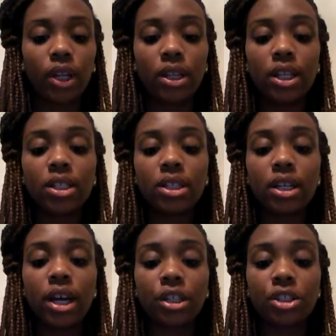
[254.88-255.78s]
These
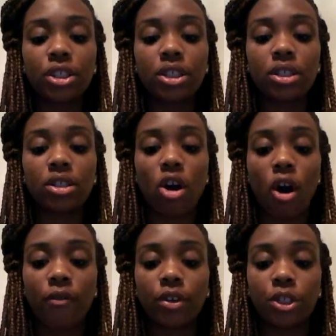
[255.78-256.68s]
connections
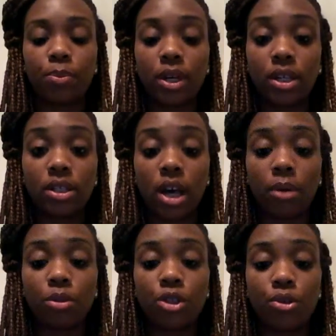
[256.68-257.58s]
offer speeds
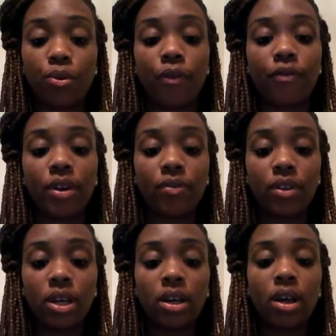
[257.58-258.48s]
up to
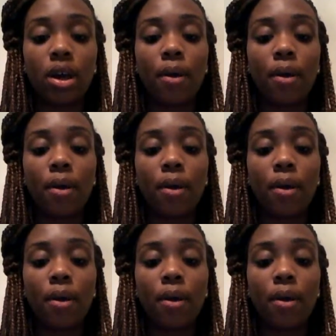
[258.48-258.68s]
50